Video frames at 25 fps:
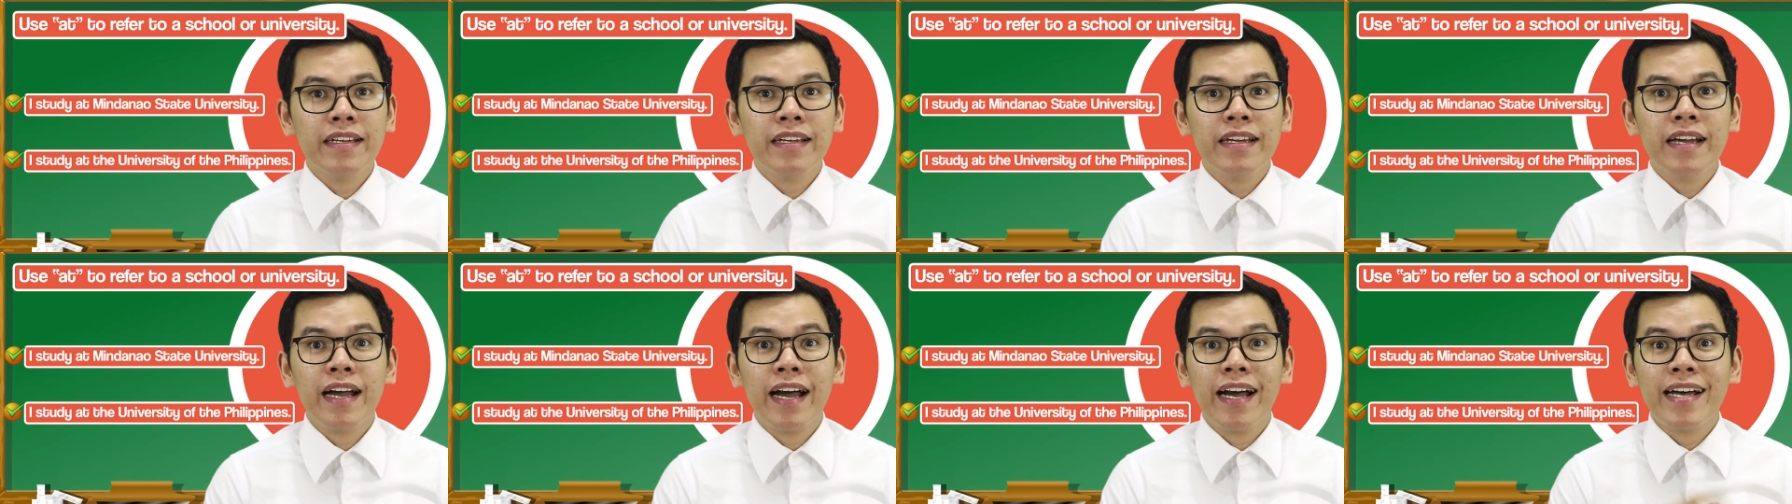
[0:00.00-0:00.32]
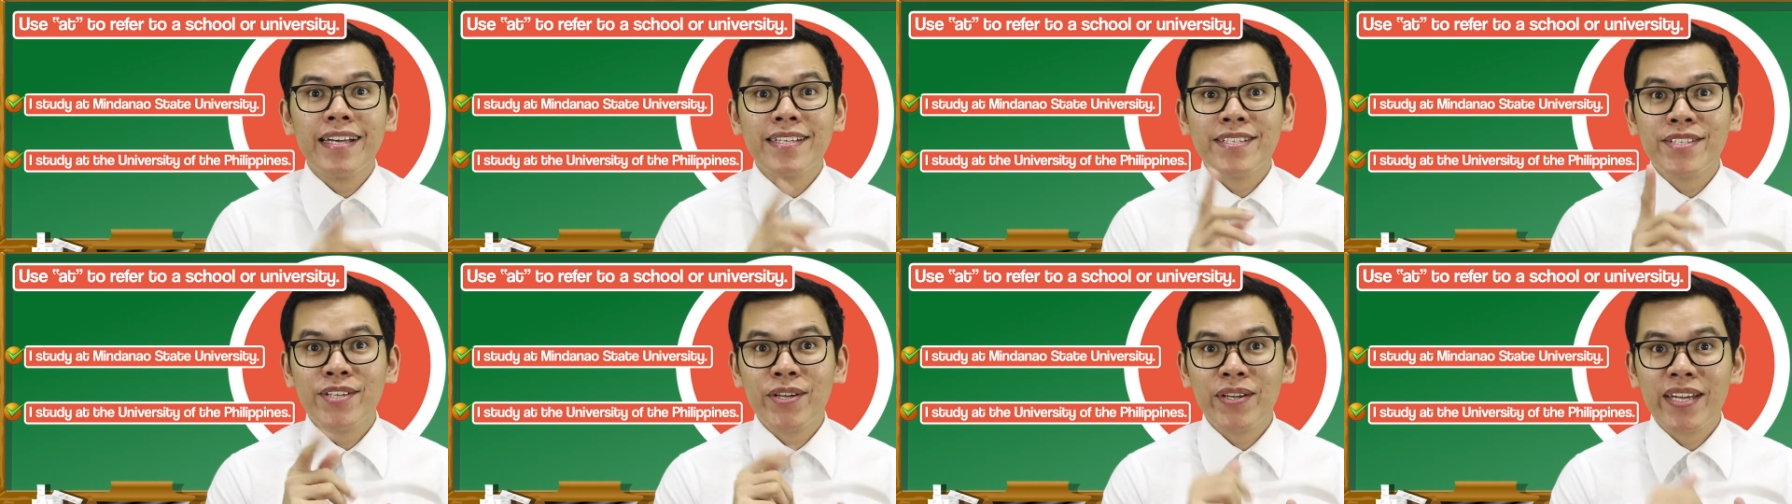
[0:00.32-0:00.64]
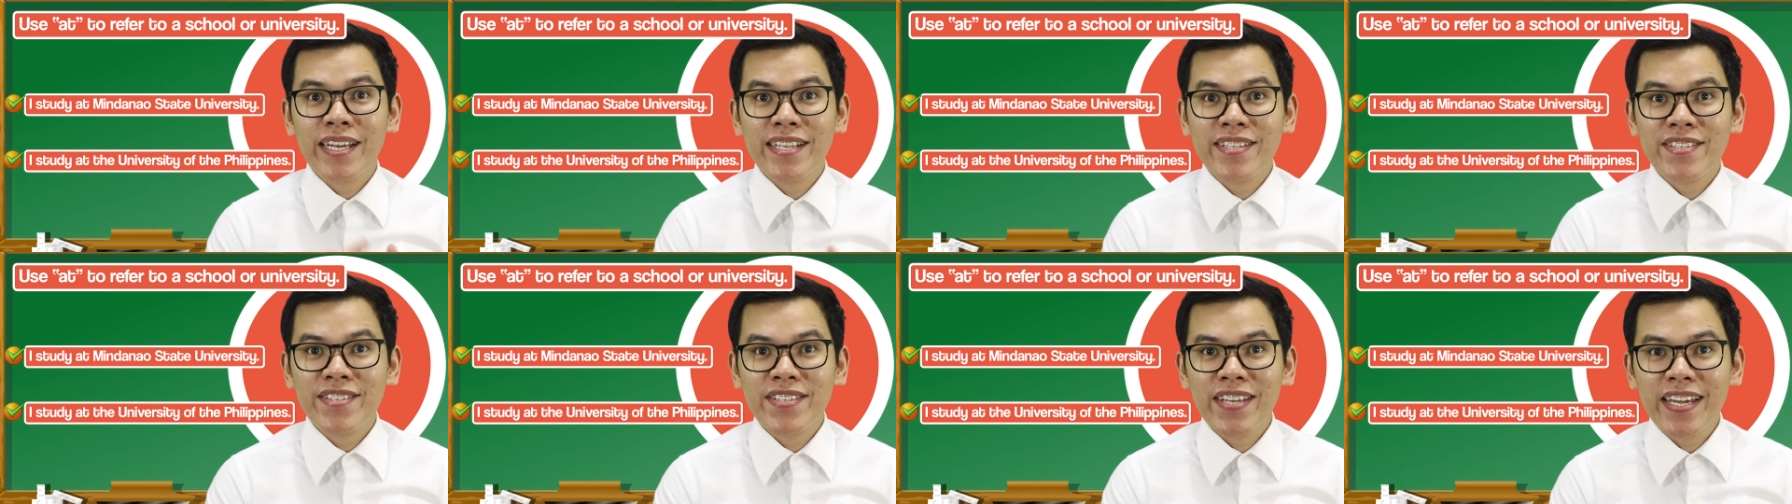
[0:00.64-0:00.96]
as you
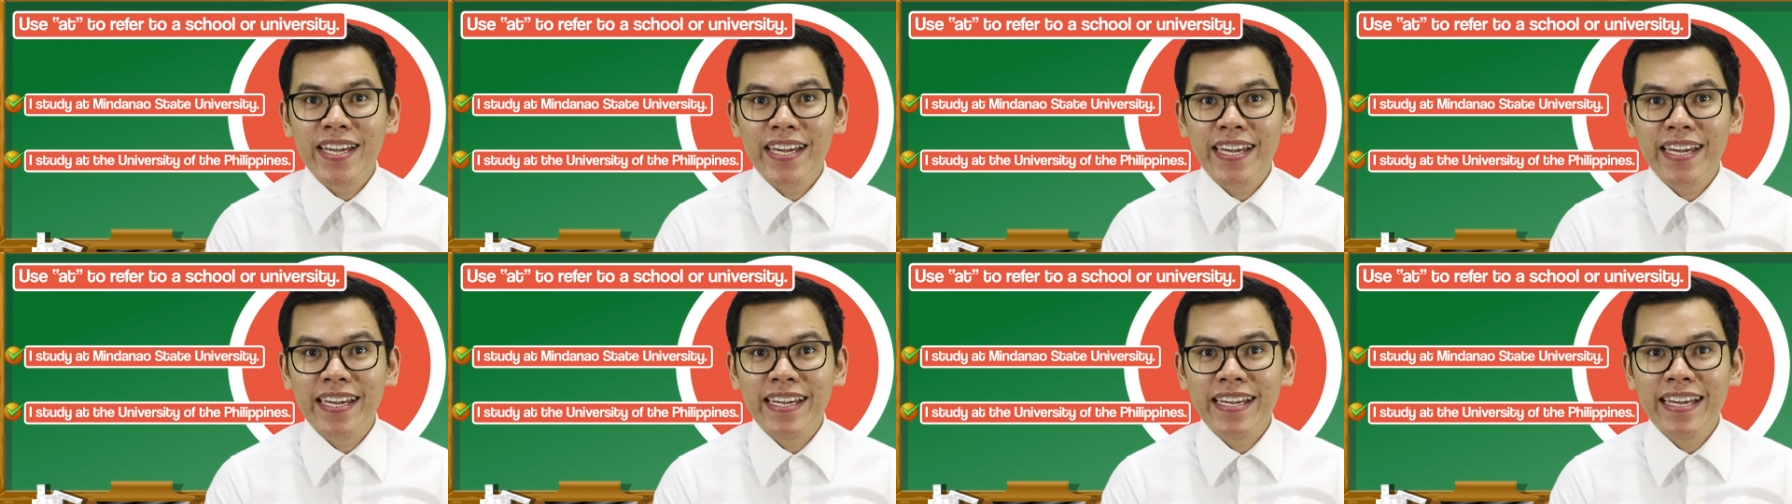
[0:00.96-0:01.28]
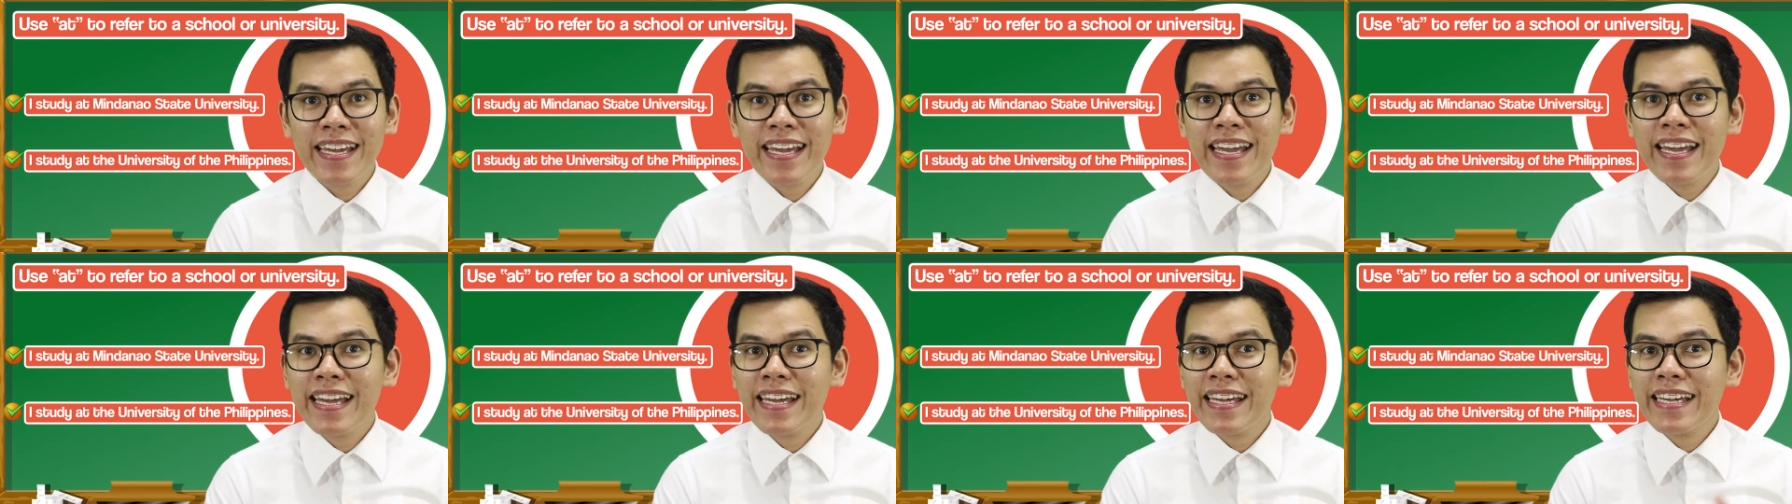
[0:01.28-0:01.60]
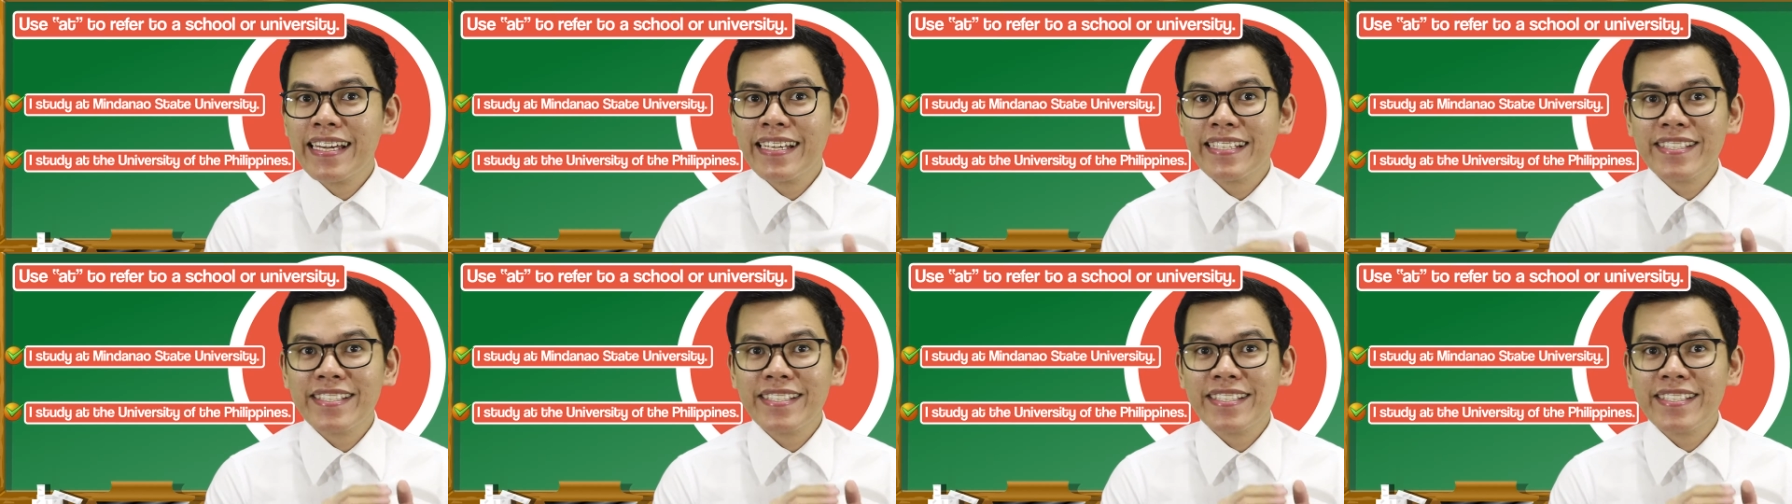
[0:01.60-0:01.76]
can see, it